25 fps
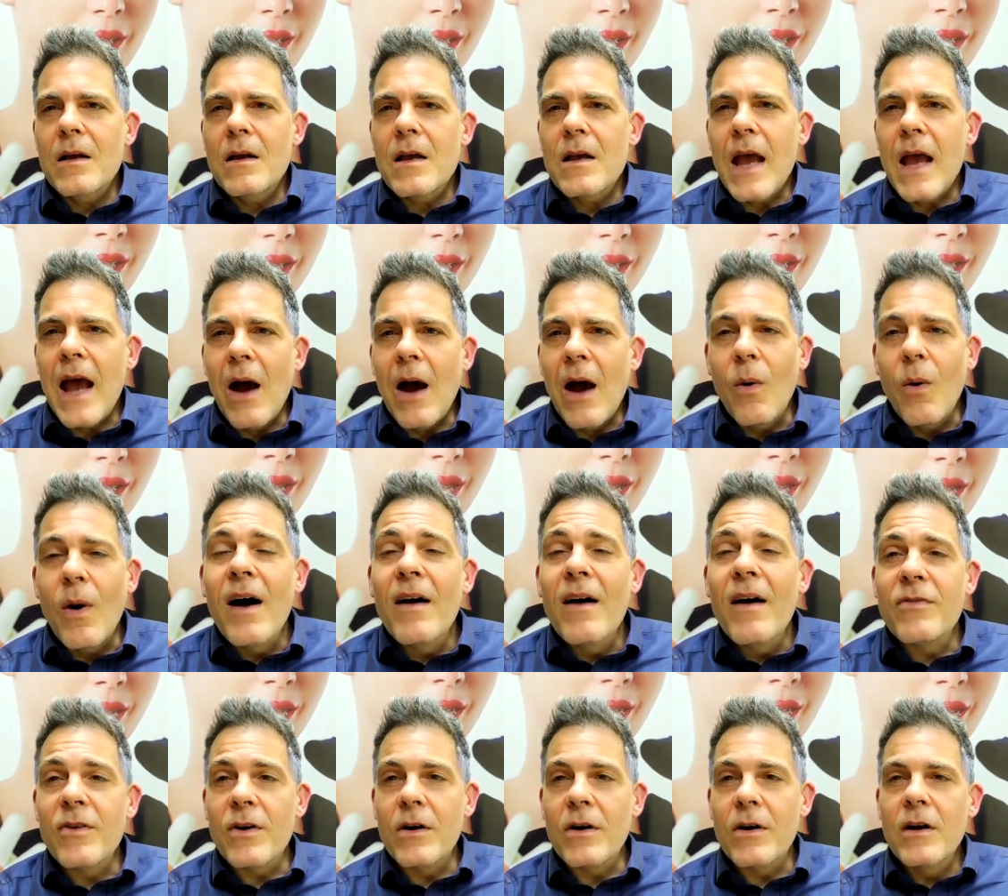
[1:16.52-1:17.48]

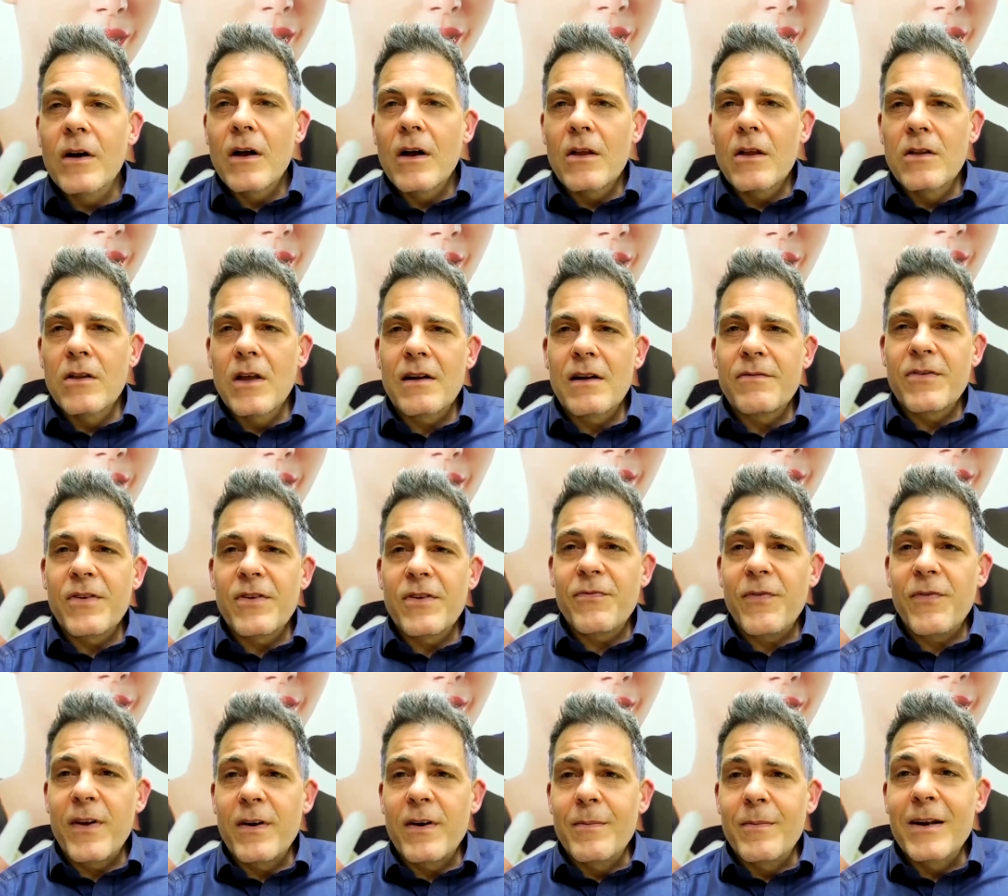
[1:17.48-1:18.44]
However, a lot of the
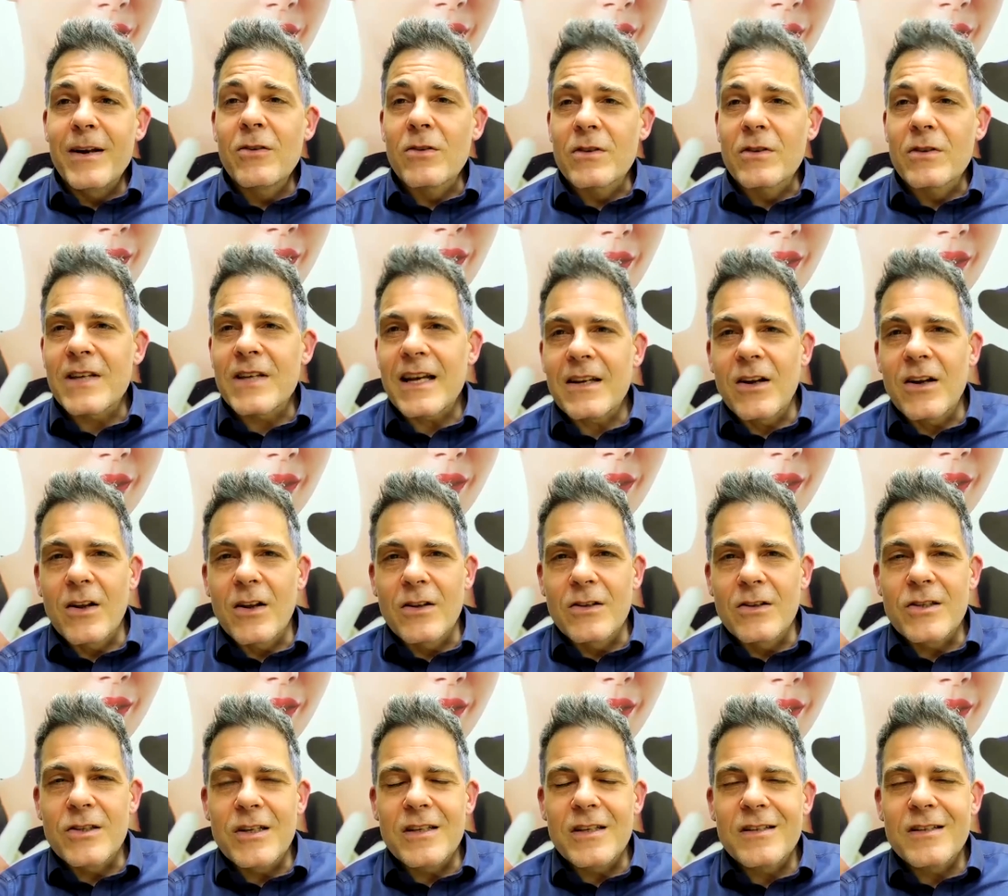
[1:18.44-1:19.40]
fundamental
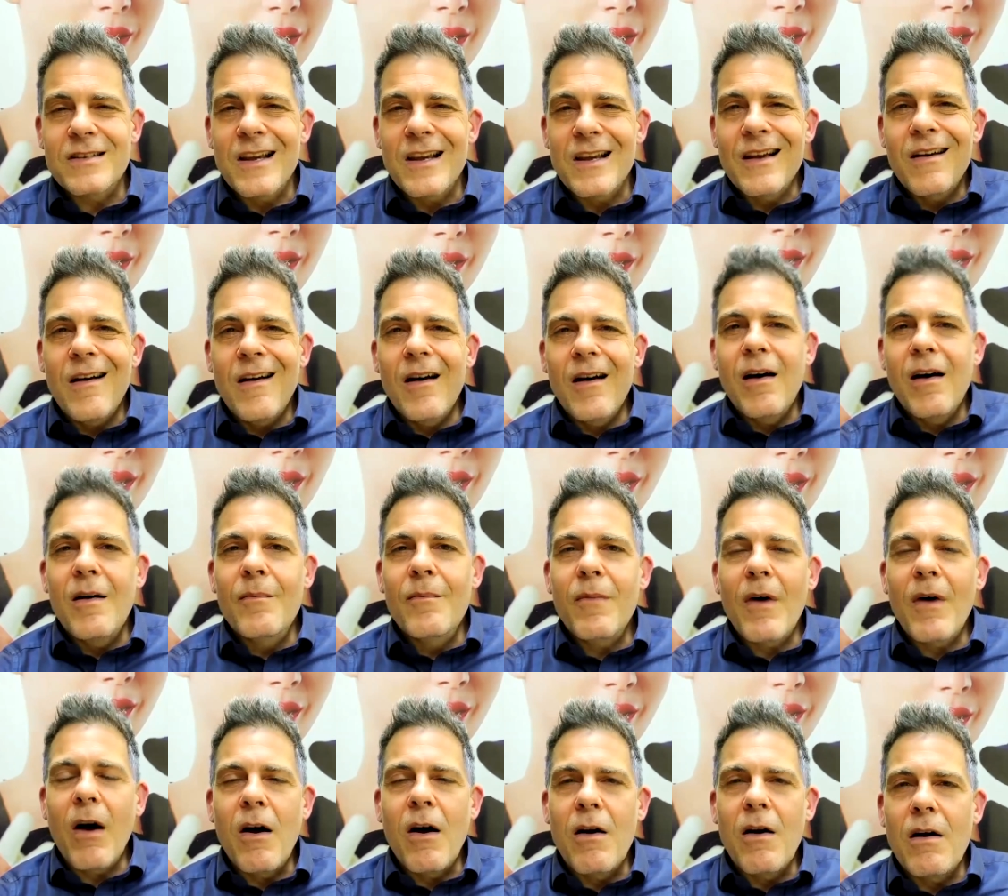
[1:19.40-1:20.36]
technologies
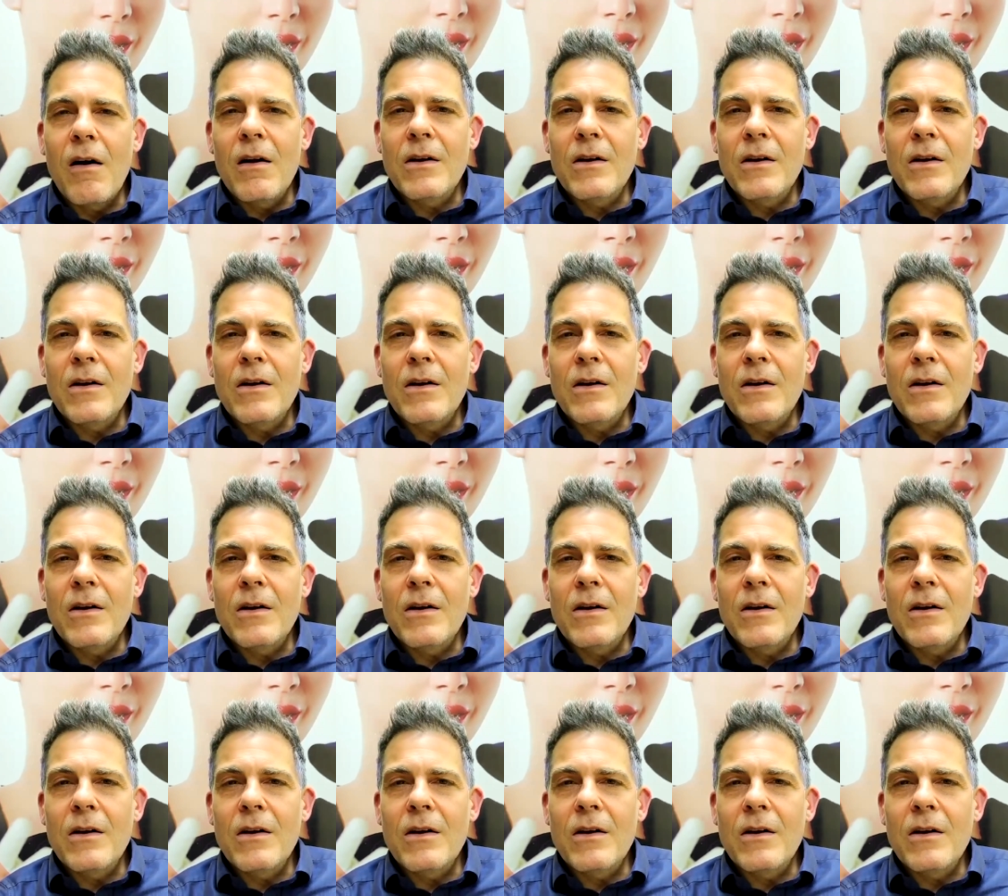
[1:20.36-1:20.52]
are